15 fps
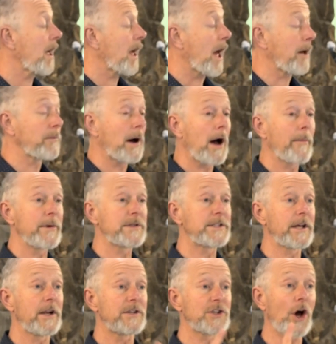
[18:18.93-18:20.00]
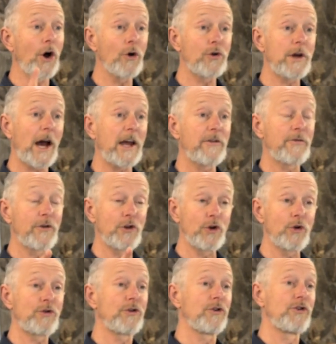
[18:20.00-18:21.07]
And Muhammad said, it's okay for
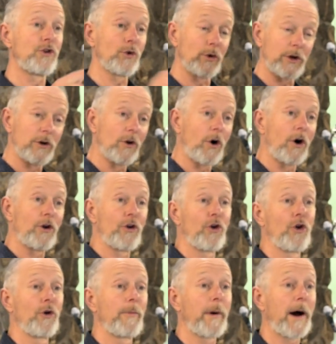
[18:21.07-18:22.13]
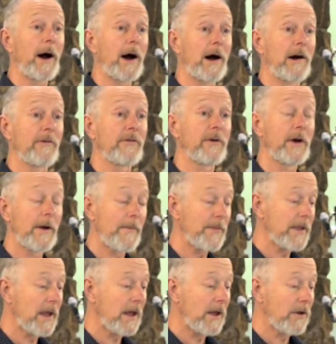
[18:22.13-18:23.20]
you to do it on her behalf.
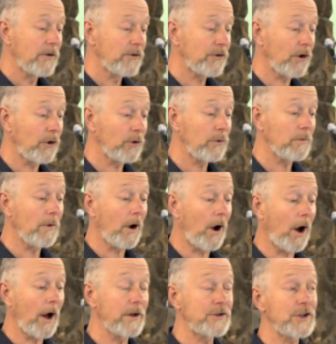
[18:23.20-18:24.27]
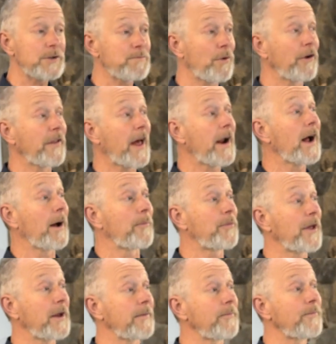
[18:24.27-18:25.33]
So I just bring that up,
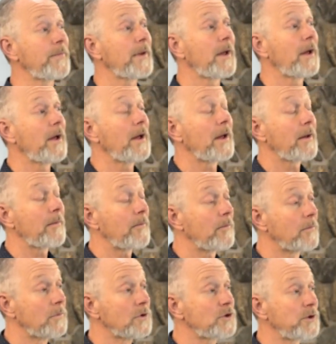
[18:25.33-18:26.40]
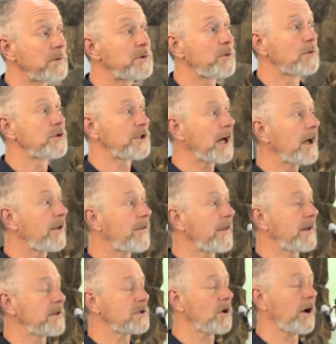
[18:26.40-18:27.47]
that Muslims will say
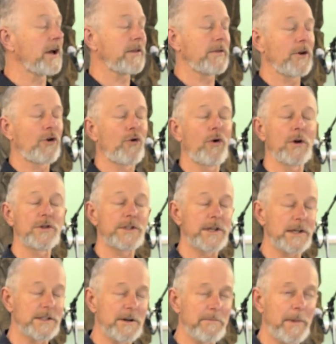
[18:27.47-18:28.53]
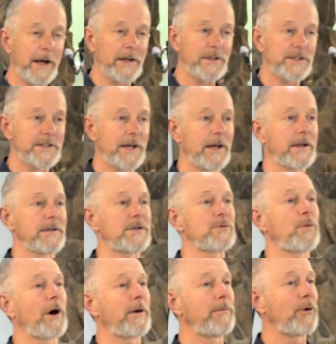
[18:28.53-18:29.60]
things like the cross doesn't make sense,
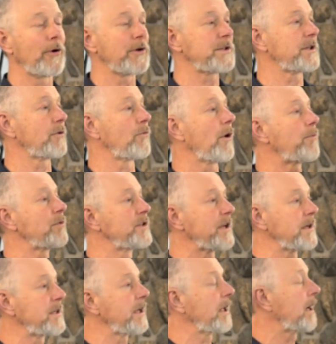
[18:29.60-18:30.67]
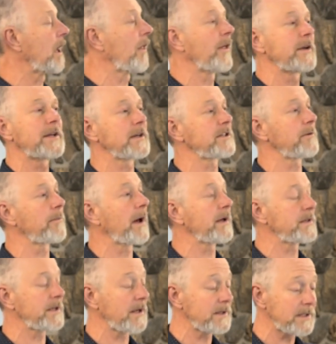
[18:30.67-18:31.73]
one person representing another doesn't make
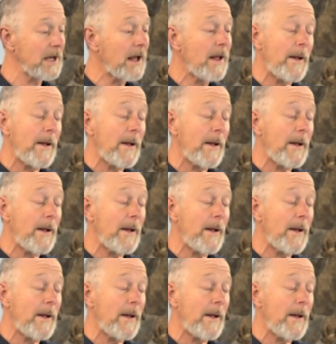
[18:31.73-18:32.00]
sense.